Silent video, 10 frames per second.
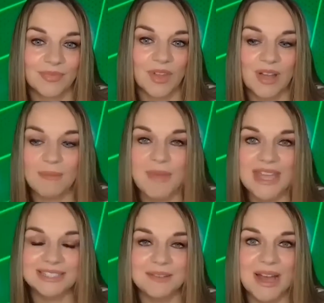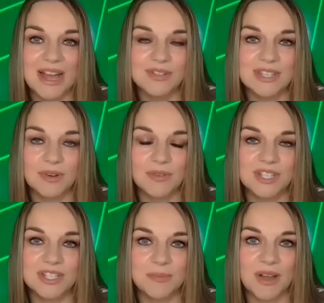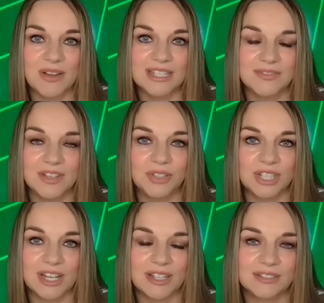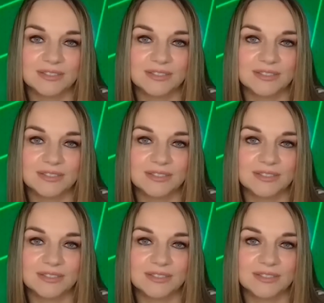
Okay, Mason Mount, what would you do about his future?